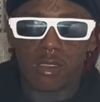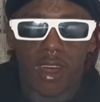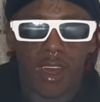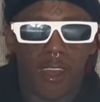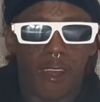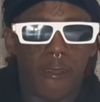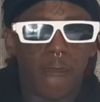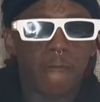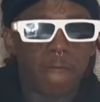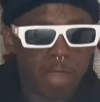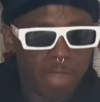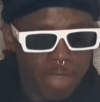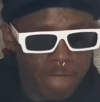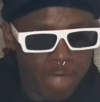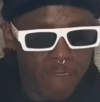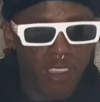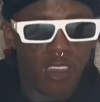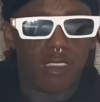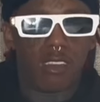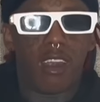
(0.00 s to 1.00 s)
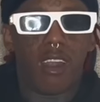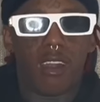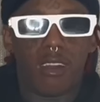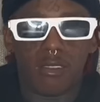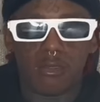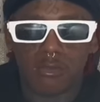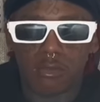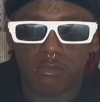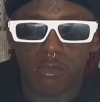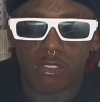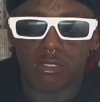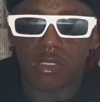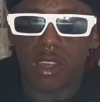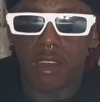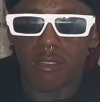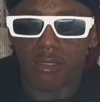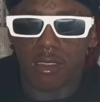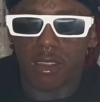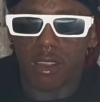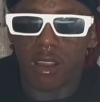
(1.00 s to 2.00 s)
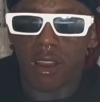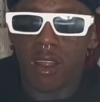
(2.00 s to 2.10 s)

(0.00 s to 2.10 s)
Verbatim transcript: Like, yeah, most definitely.